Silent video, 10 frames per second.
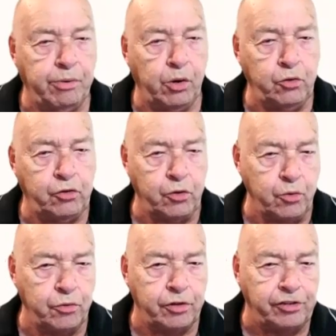
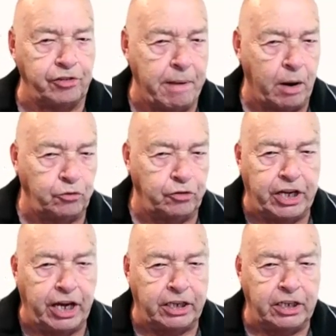Bluetooth is about
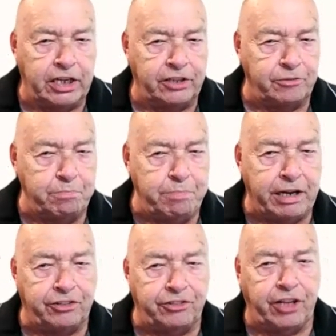to get its
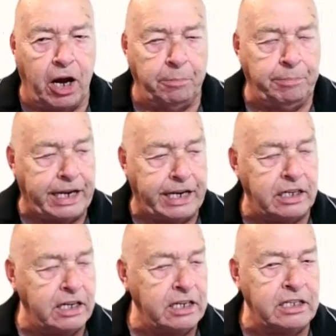biggest
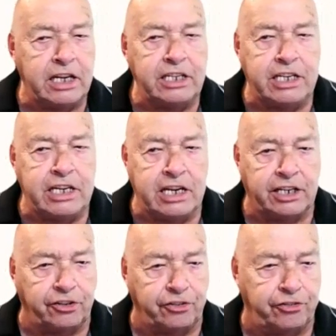update in
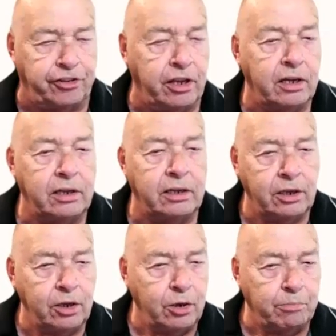years.
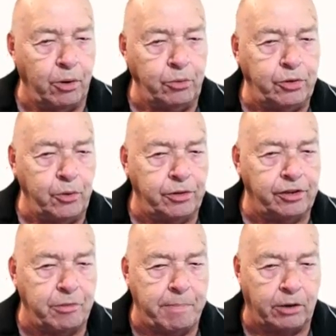Bluetooth
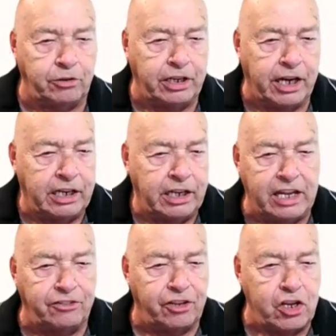is about to get
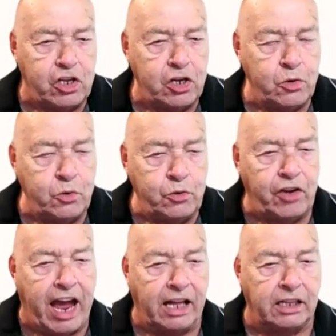its
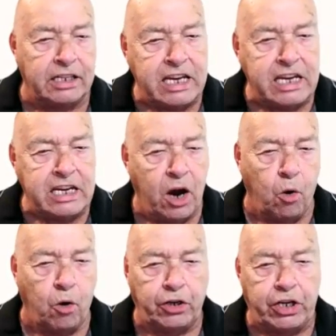huge LE
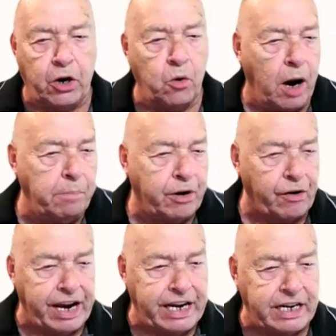audio
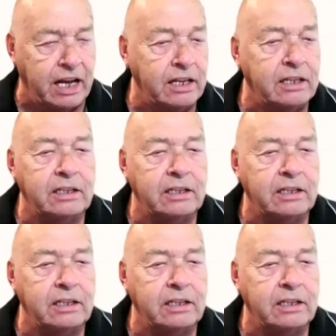upgrade.